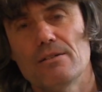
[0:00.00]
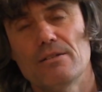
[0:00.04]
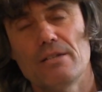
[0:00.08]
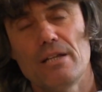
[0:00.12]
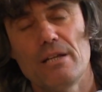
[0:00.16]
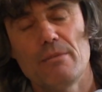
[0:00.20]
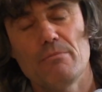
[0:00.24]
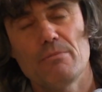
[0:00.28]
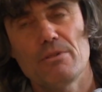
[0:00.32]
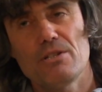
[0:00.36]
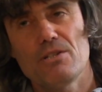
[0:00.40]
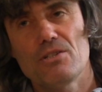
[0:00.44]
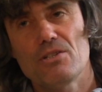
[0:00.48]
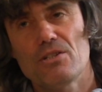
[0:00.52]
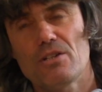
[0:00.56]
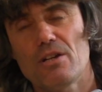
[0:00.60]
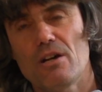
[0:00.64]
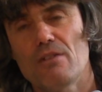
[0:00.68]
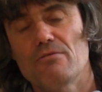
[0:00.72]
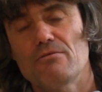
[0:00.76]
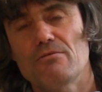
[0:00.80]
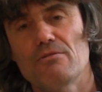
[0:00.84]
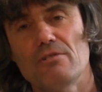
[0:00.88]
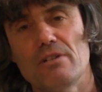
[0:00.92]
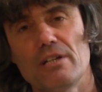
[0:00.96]
deep
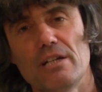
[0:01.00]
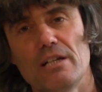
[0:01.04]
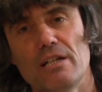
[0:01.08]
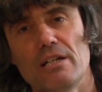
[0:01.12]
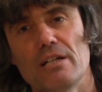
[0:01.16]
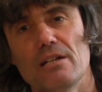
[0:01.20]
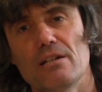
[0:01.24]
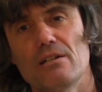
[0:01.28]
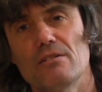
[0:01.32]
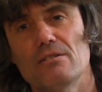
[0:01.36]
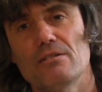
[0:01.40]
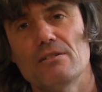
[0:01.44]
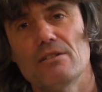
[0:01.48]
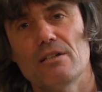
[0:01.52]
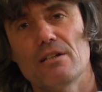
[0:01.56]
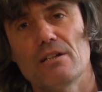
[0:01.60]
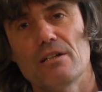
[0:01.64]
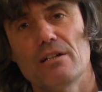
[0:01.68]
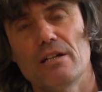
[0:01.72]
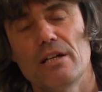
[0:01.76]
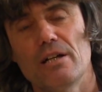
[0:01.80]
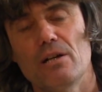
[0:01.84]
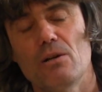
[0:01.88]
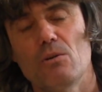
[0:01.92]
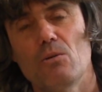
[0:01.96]
discovery and
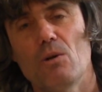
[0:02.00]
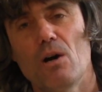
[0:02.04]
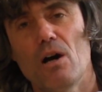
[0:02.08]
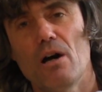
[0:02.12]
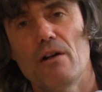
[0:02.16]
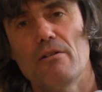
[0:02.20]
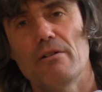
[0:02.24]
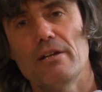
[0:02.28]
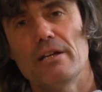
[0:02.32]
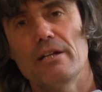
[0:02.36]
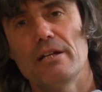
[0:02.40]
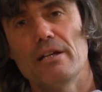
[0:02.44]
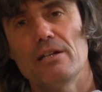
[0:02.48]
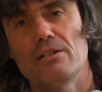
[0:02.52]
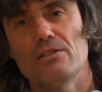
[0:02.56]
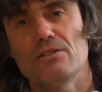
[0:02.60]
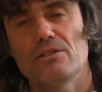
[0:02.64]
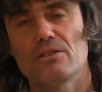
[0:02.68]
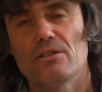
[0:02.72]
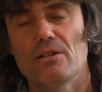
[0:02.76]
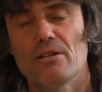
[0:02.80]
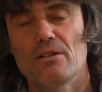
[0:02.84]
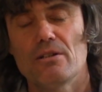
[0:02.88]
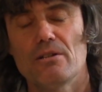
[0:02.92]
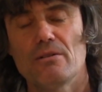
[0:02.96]
inquiry
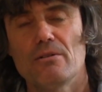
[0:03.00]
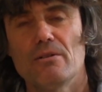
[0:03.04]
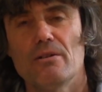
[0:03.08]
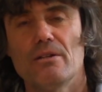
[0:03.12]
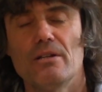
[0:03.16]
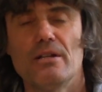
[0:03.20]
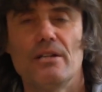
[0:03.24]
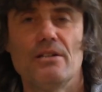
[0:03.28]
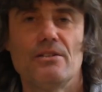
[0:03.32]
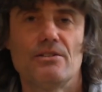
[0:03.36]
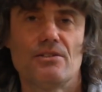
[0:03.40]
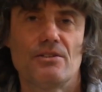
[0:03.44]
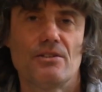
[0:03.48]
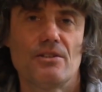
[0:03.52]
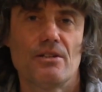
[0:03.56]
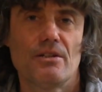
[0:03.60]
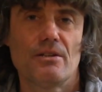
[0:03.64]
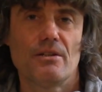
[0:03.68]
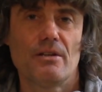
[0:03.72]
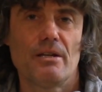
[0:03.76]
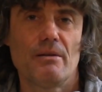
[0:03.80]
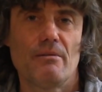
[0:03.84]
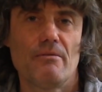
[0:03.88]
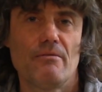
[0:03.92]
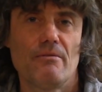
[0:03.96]
into
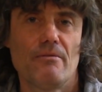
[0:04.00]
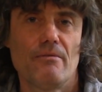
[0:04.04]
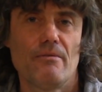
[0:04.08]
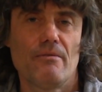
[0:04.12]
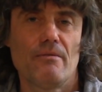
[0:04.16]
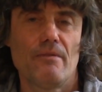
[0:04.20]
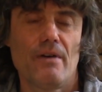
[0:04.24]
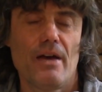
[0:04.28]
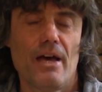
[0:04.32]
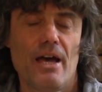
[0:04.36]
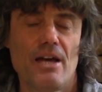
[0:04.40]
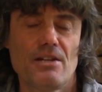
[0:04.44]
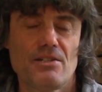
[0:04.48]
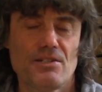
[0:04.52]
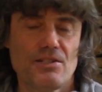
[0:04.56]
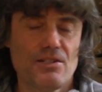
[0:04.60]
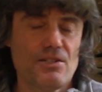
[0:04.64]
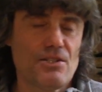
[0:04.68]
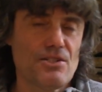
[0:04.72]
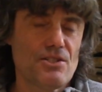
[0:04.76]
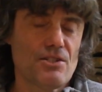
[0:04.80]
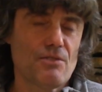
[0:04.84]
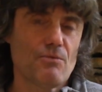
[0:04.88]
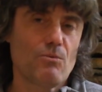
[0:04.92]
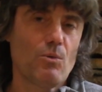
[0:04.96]
the
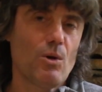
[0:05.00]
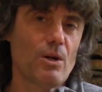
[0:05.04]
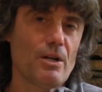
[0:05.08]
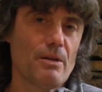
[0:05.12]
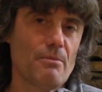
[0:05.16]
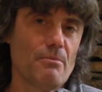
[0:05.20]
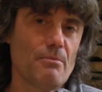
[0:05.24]
essence of what it